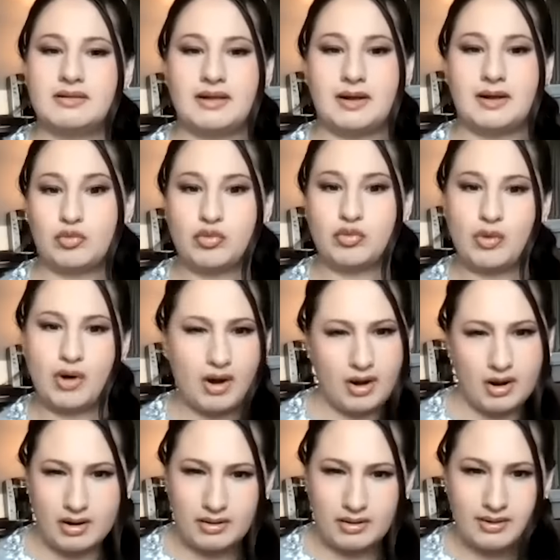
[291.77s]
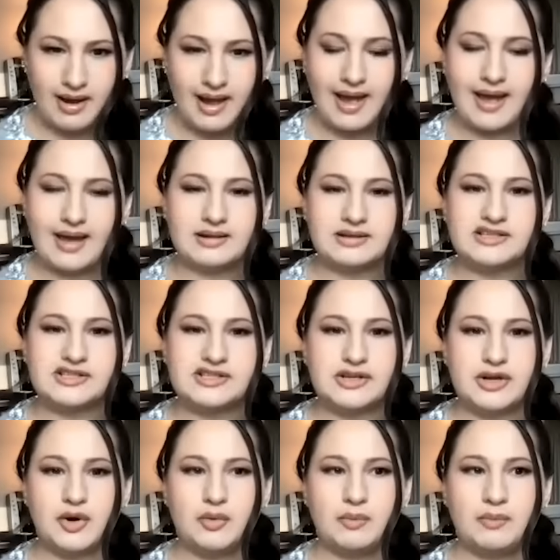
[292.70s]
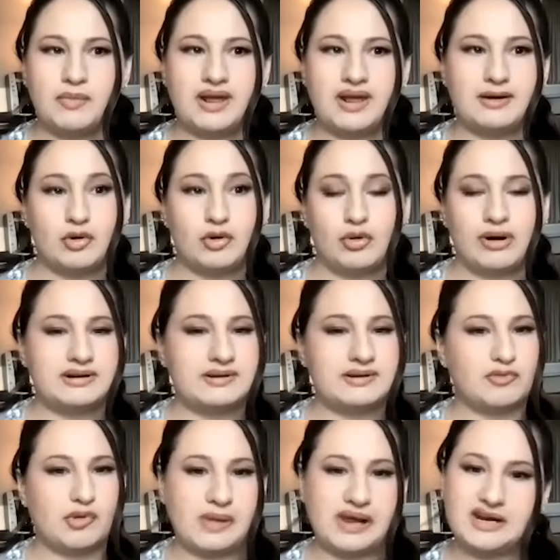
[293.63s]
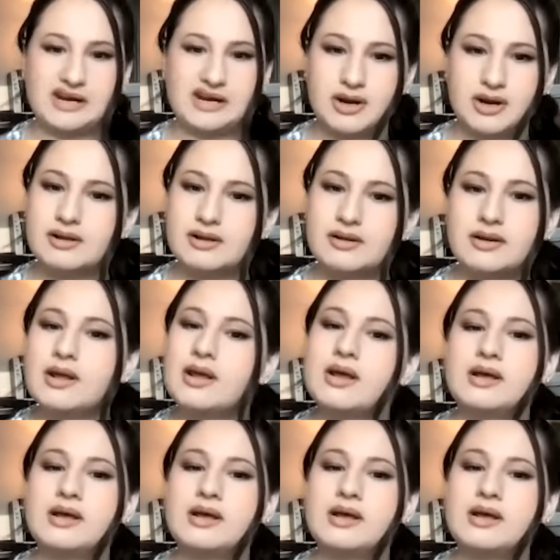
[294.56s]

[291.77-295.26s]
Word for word: like wrong and so incorrect information.